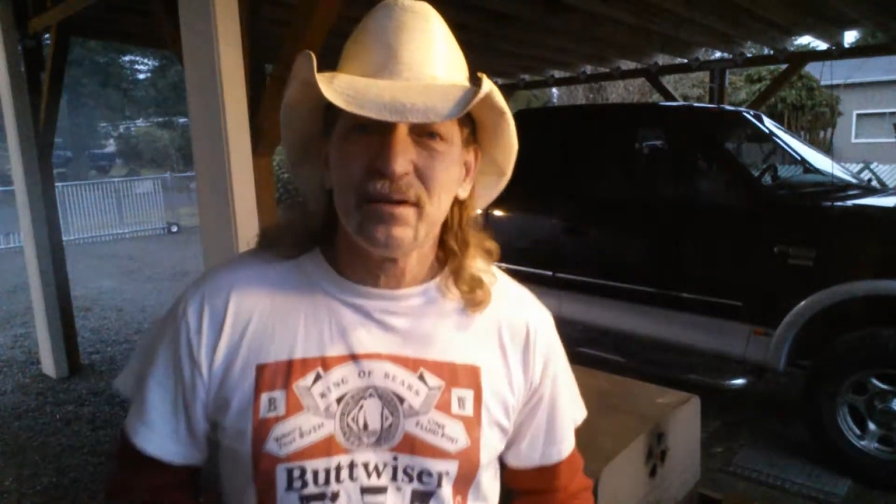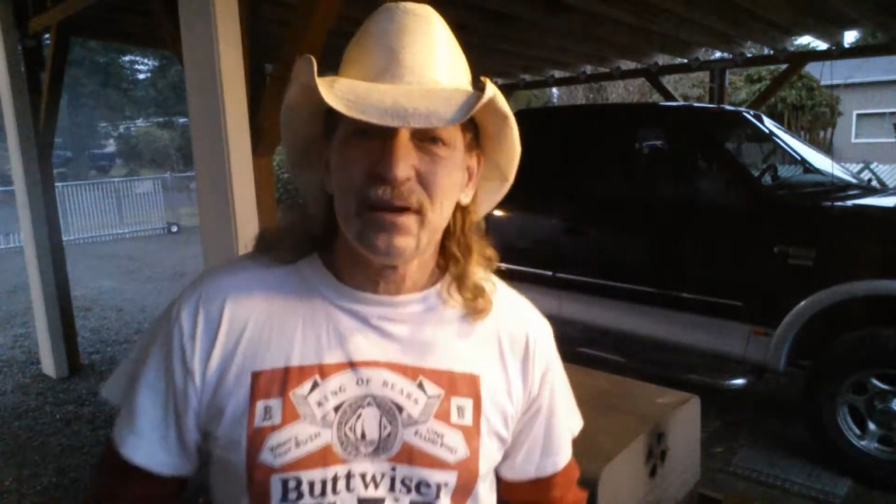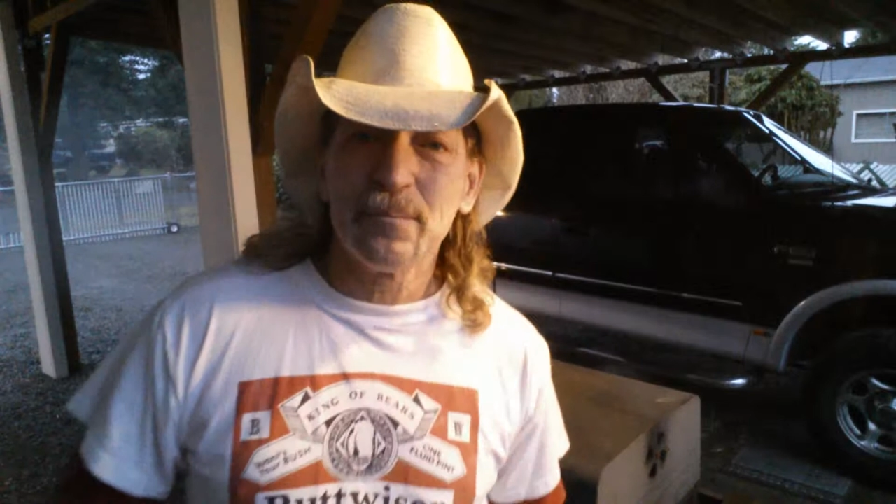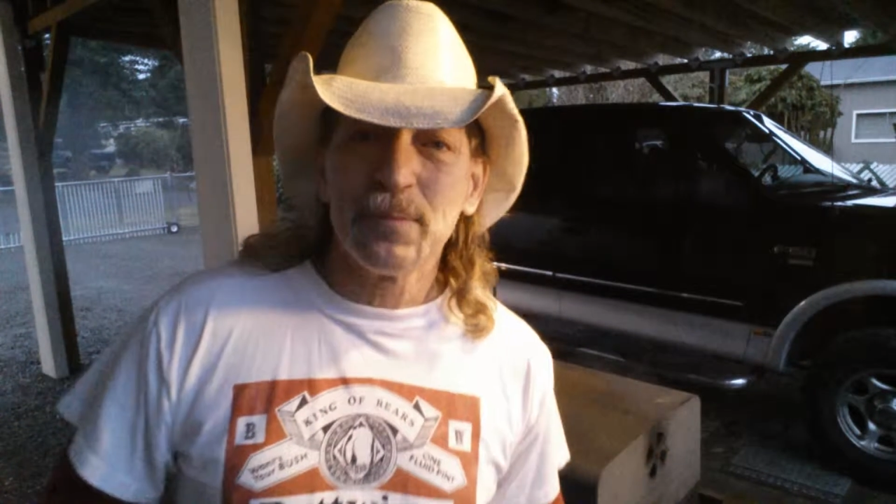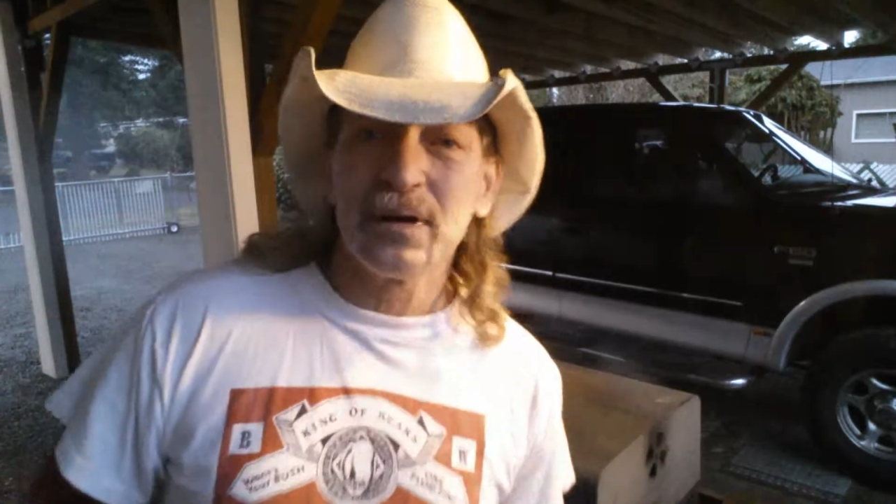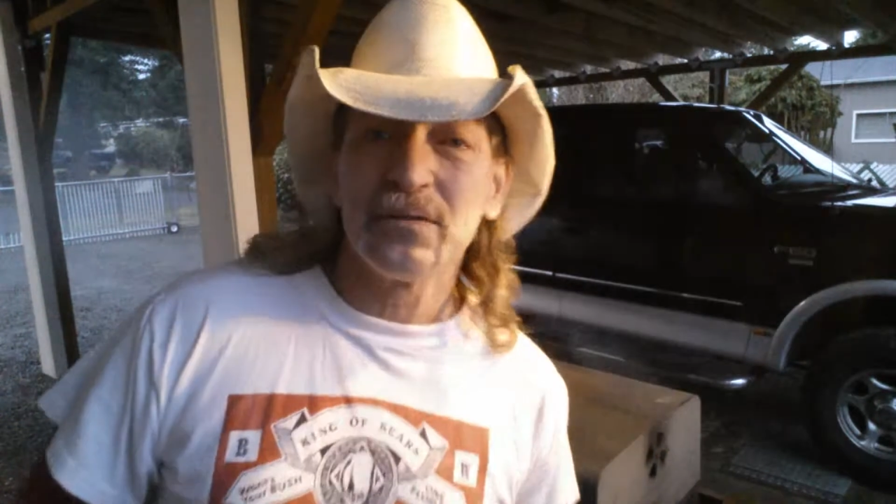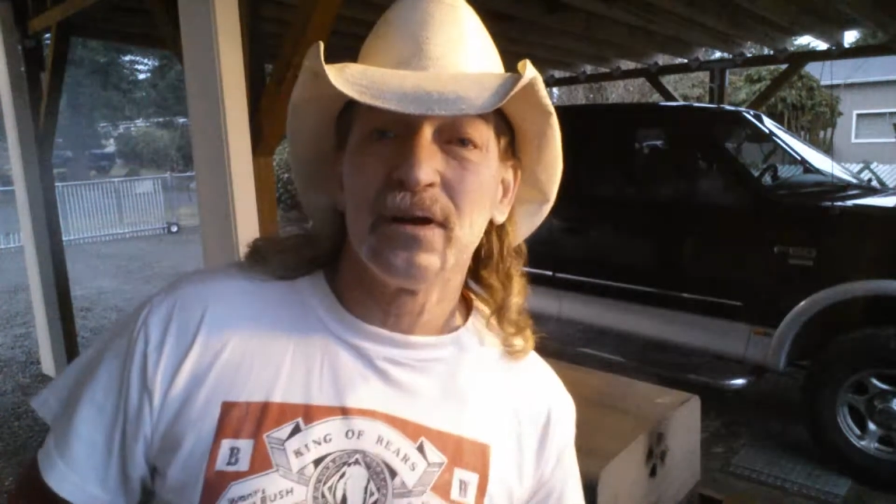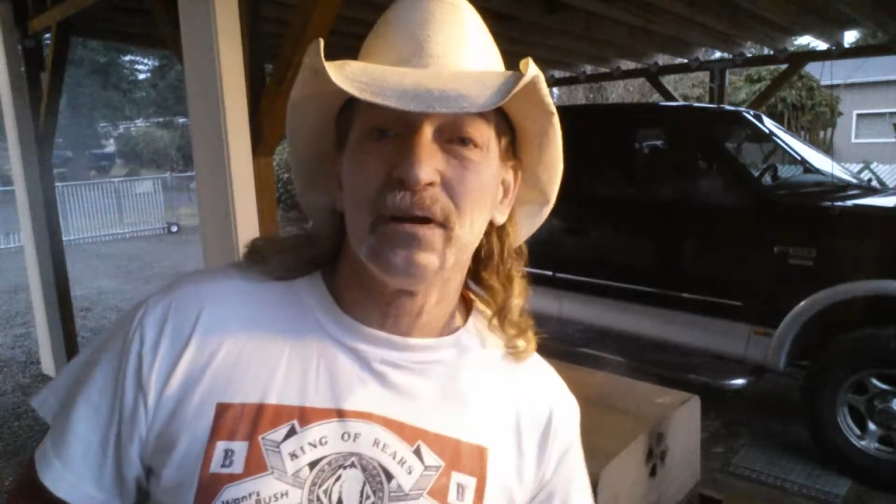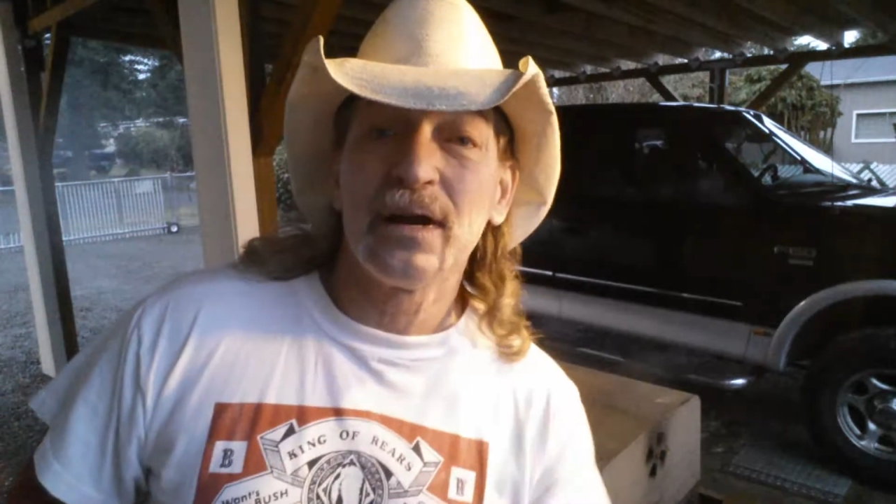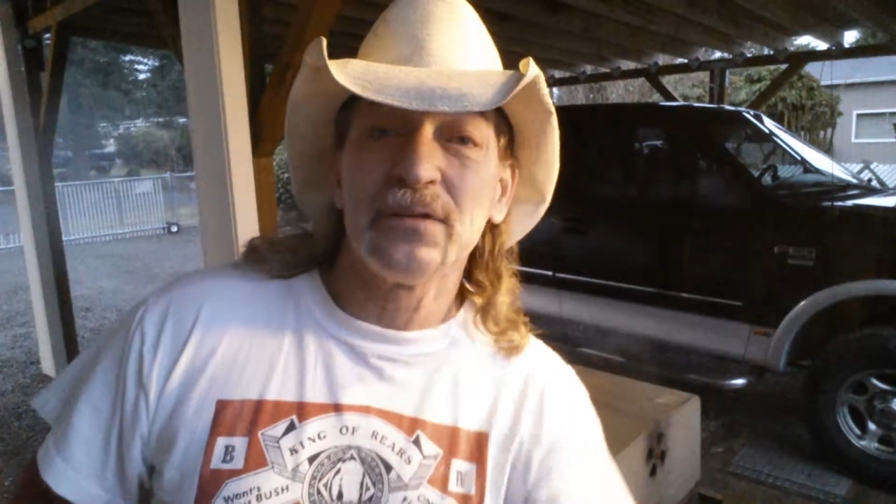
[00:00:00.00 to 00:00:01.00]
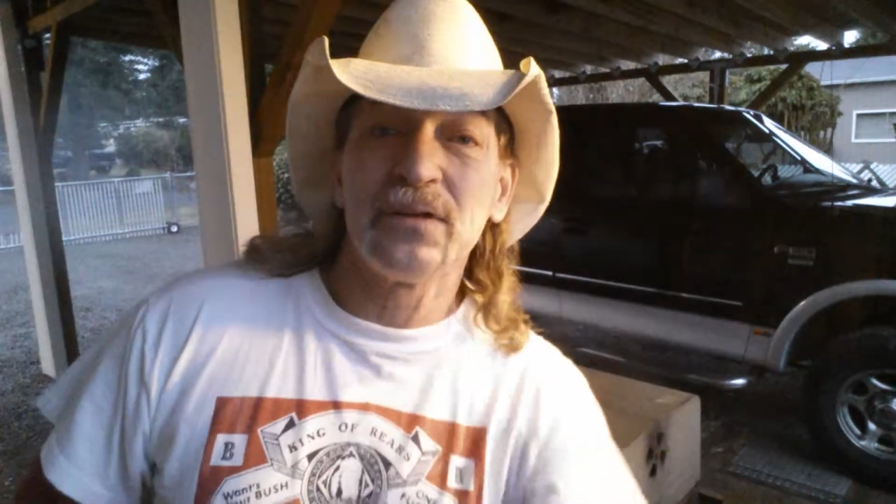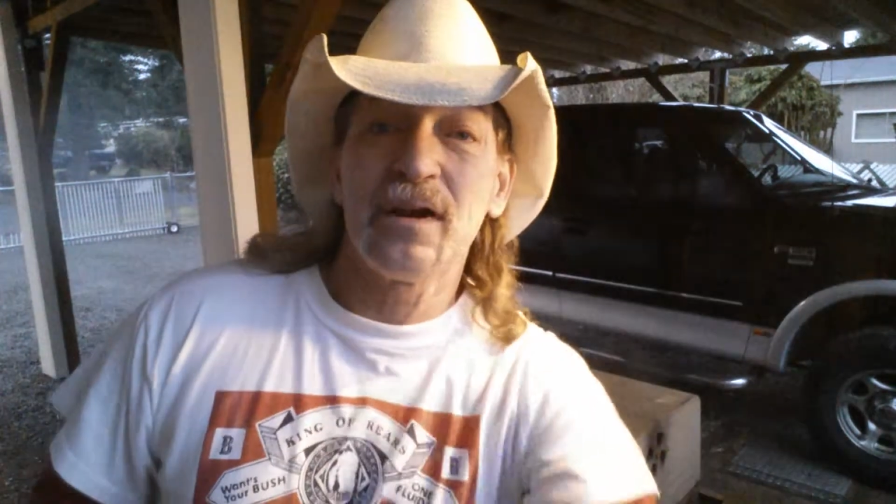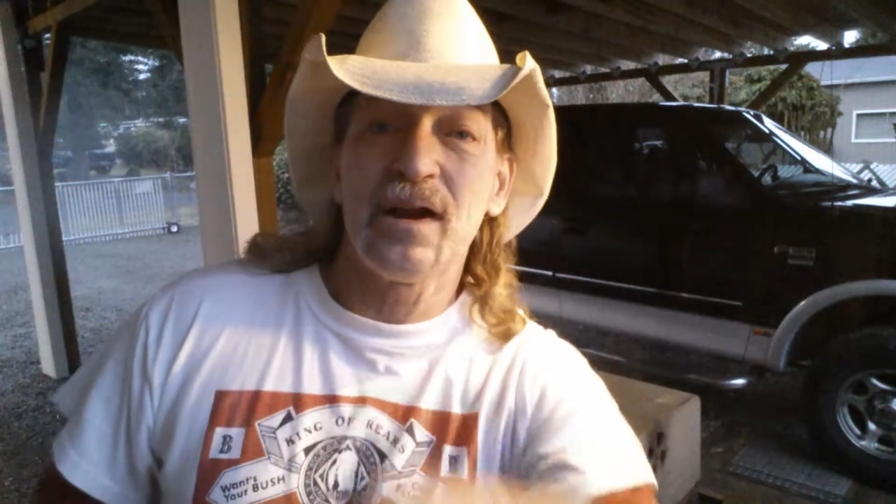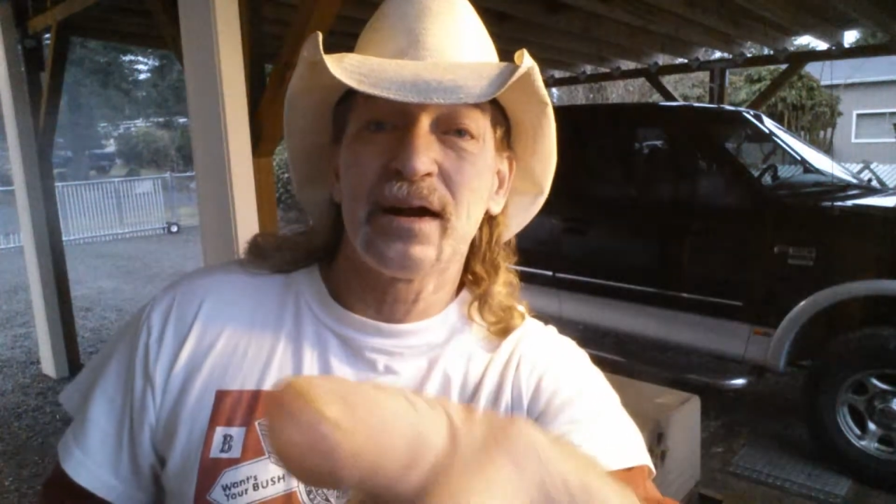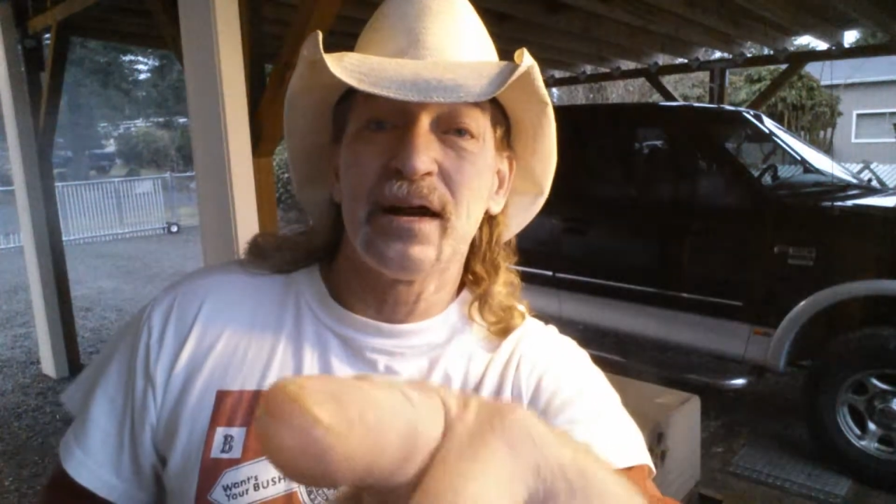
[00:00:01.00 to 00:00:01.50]
I'm looking at the
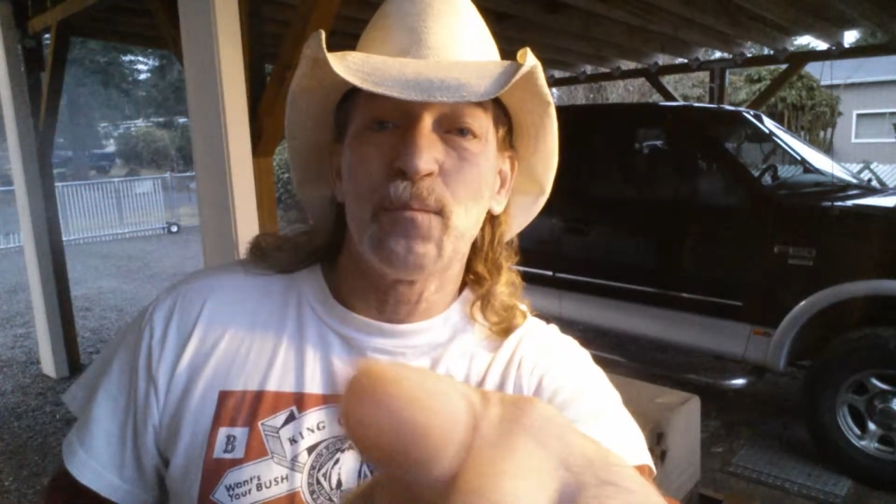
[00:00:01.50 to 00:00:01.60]
clock here.